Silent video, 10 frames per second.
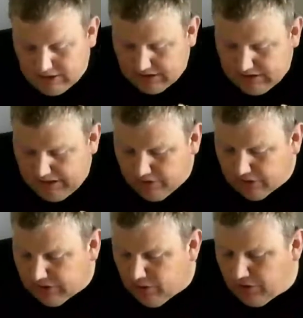against the
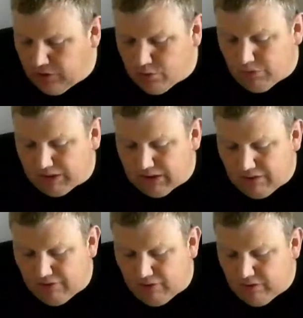Eagles,
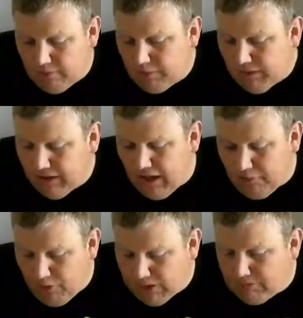32-27.
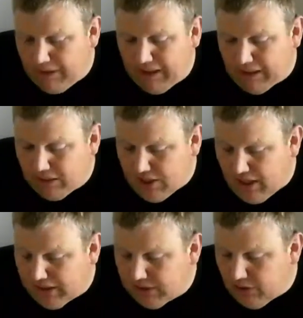Cowboys beating the
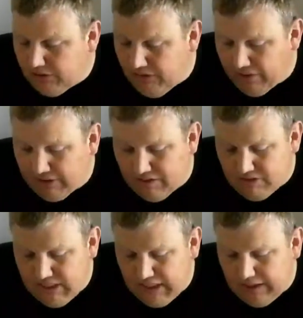Giants
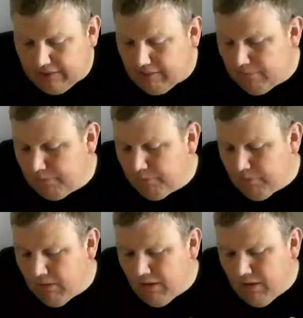35-17.
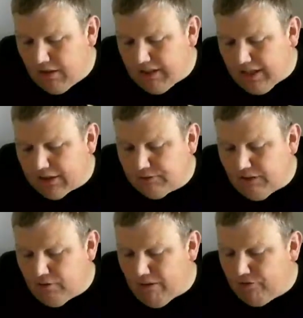Dallas
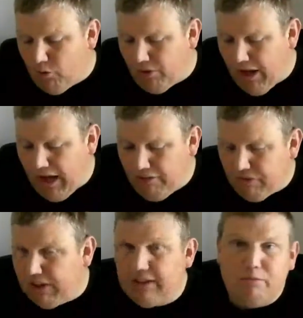favored by 4.5. I
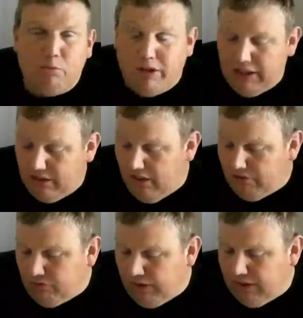got them winning,
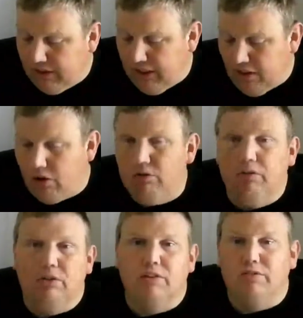covering, and
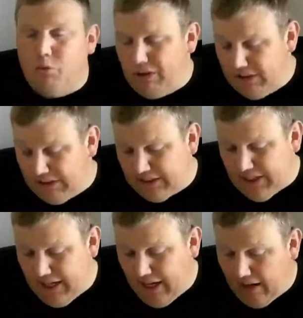over on the
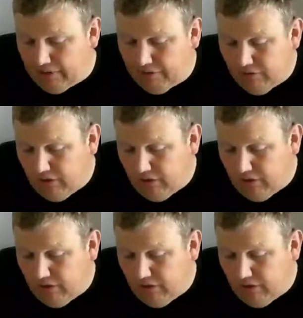46.5.